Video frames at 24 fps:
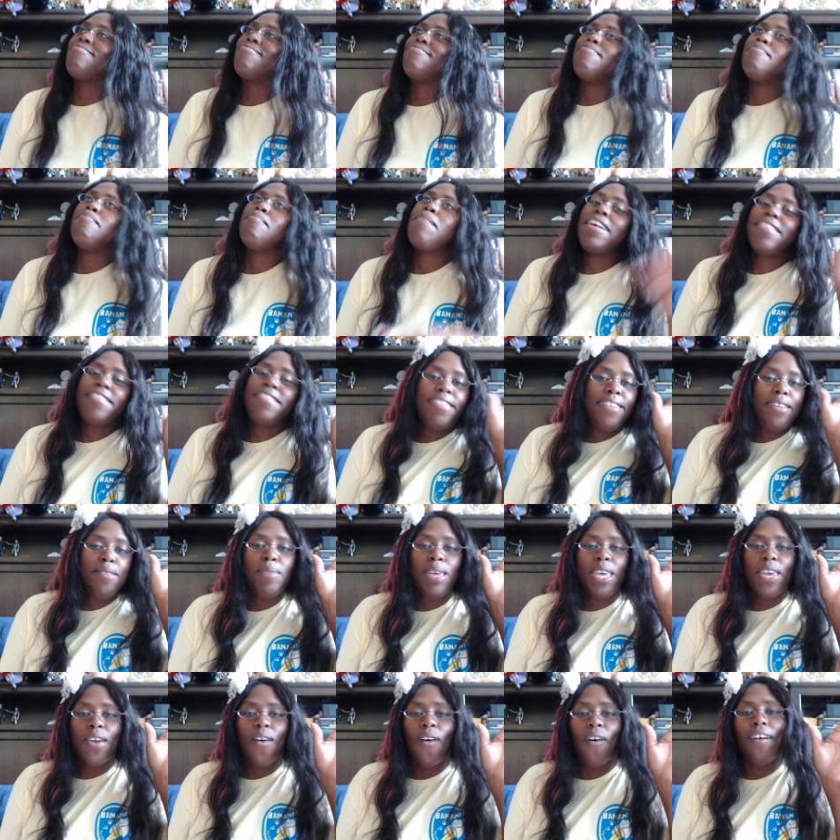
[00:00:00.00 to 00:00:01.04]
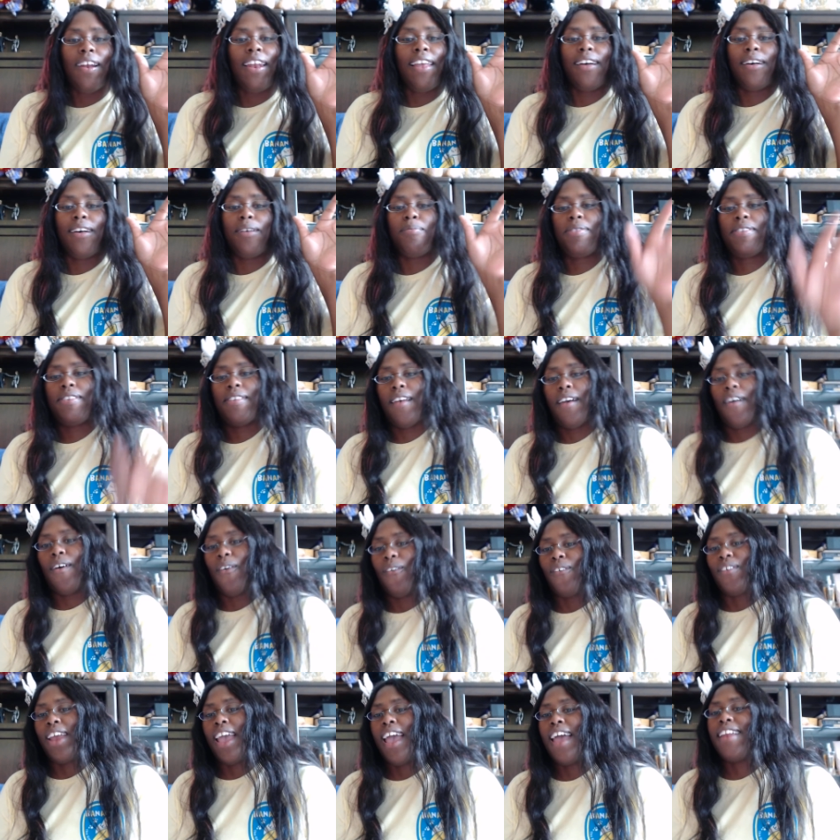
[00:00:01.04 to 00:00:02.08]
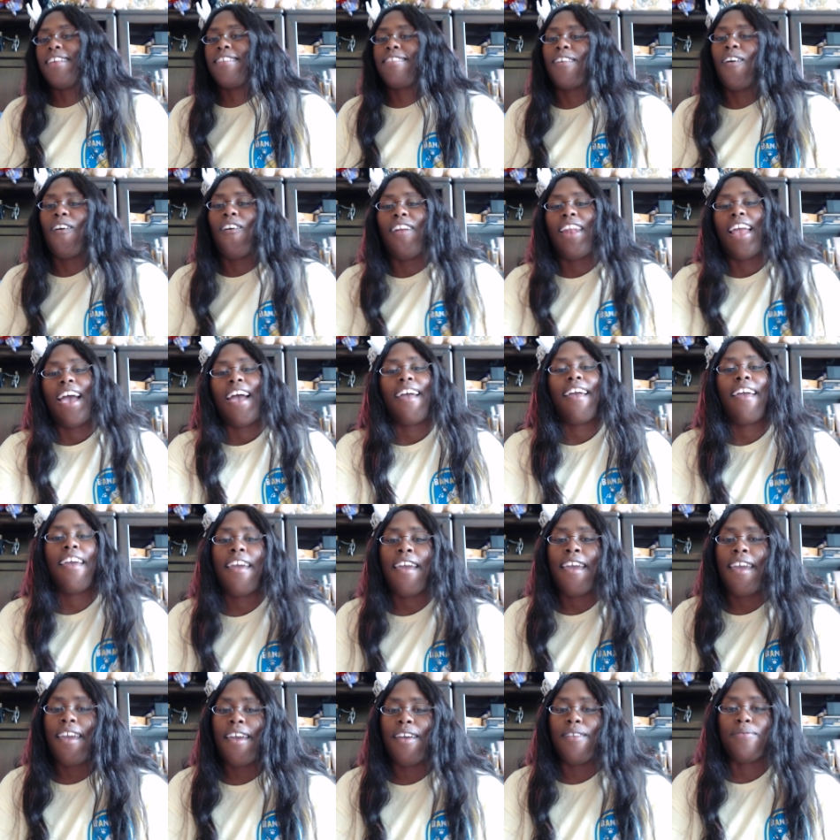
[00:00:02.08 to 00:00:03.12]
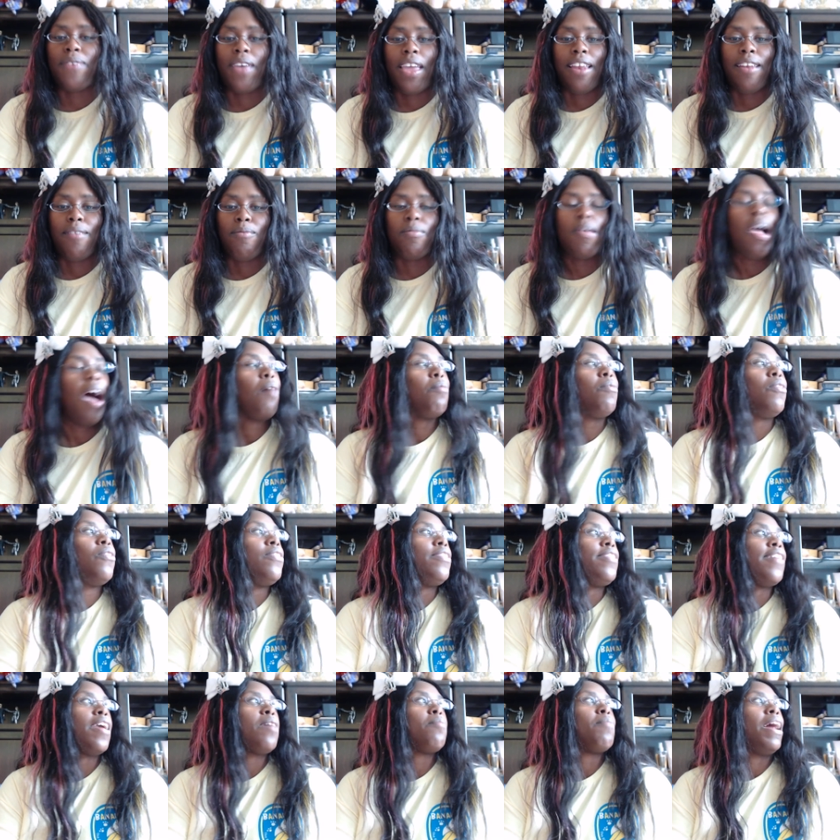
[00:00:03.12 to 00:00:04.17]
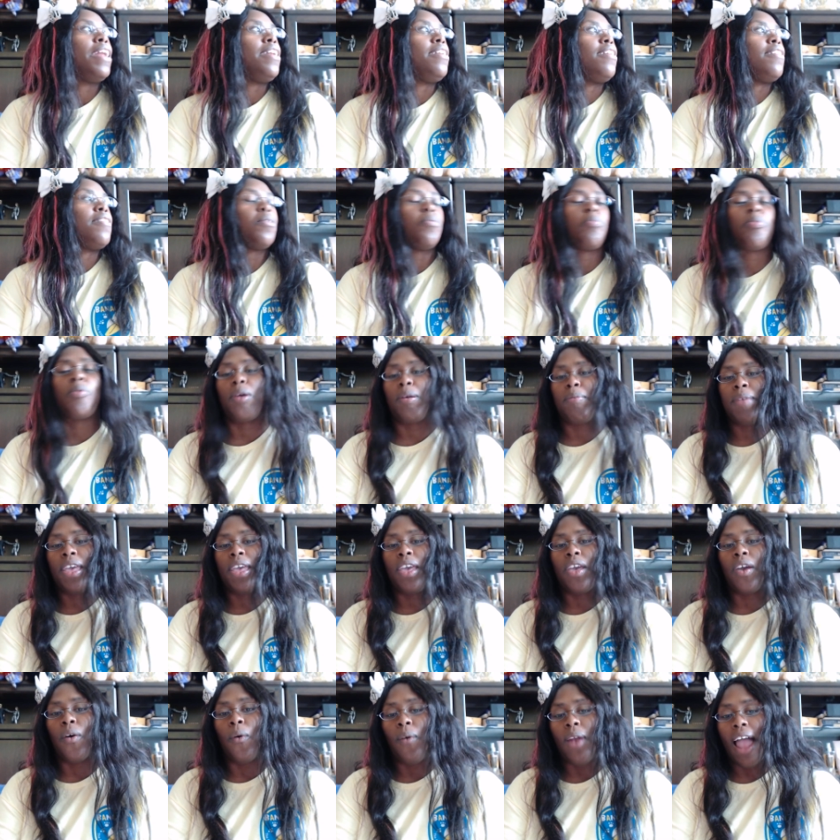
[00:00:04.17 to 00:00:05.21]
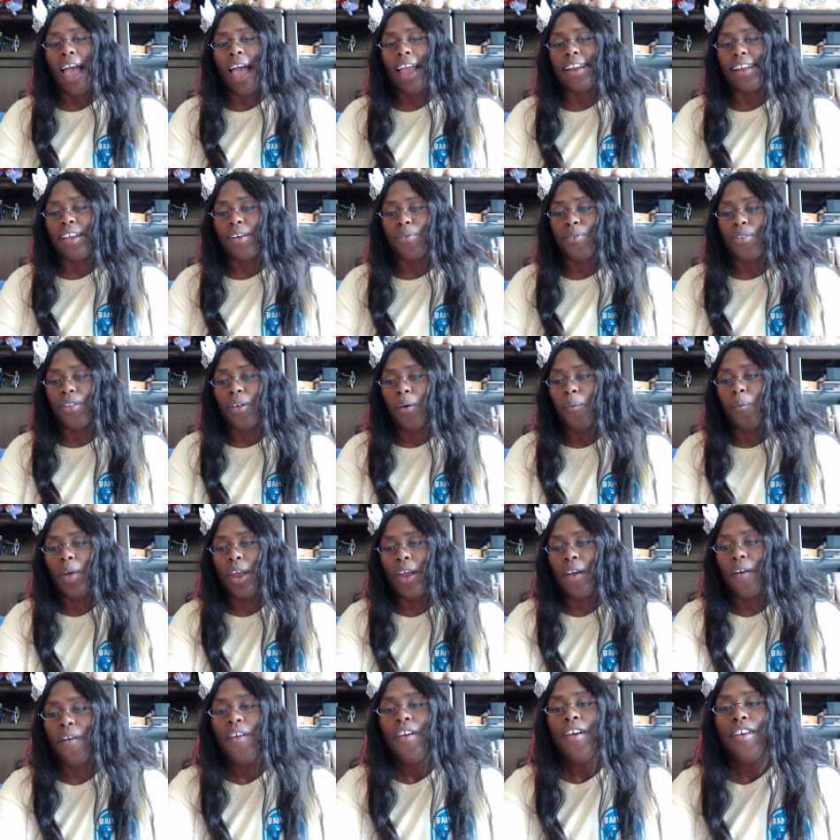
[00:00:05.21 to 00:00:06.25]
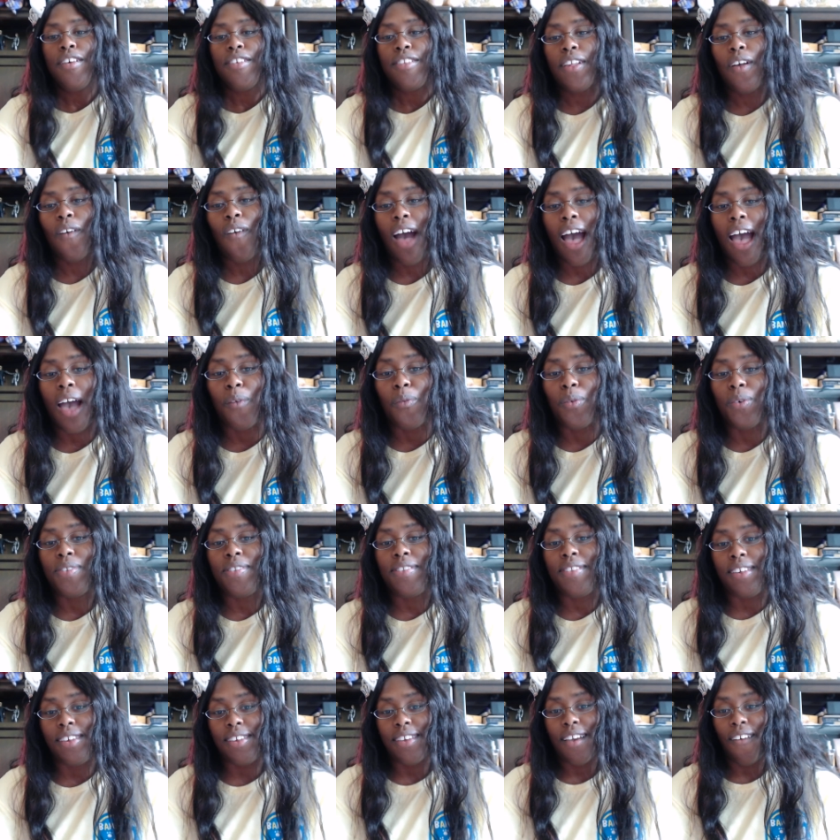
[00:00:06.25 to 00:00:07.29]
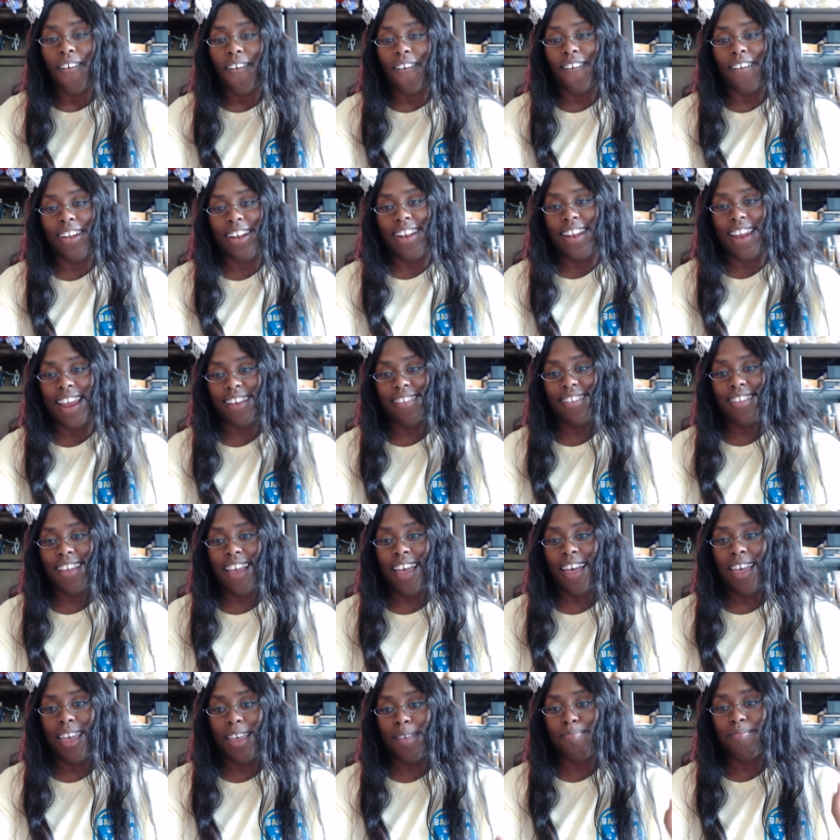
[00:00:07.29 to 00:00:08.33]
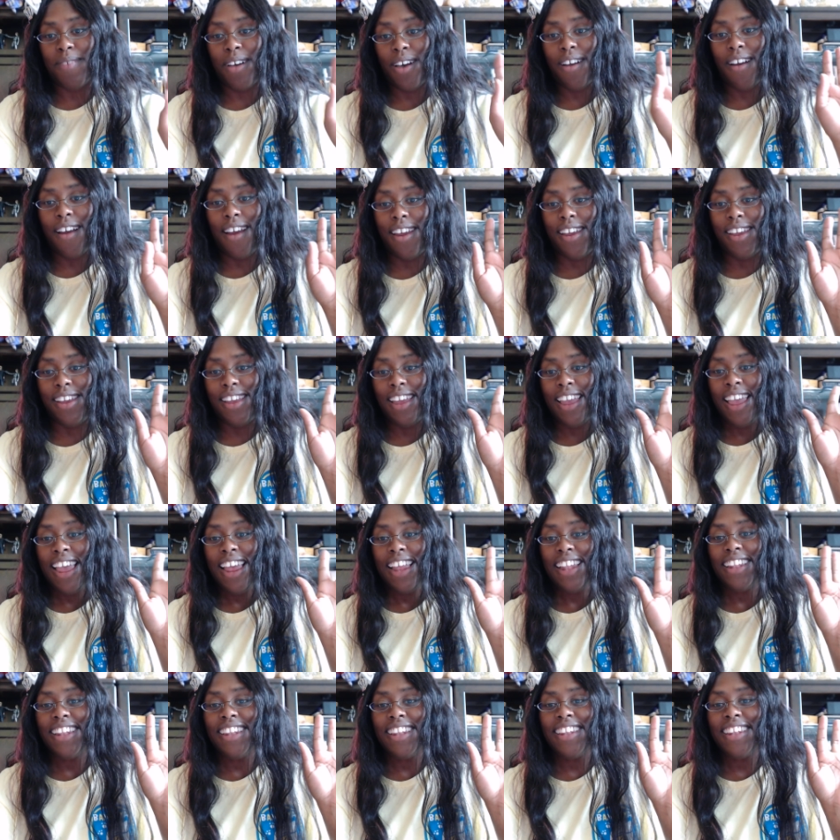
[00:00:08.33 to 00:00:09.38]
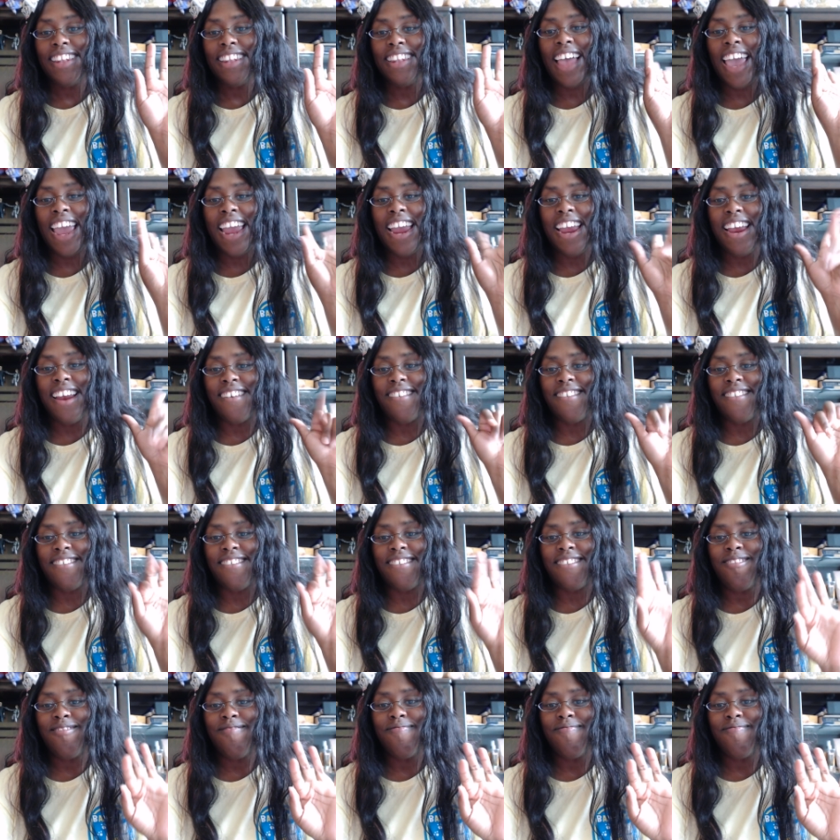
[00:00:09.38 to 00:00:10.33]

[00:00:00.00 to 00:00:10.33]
messing me all up. So that is all I have. And I'm going to take my disappointment and go lie down somewhere. So I will see y'all next time. All right? Later.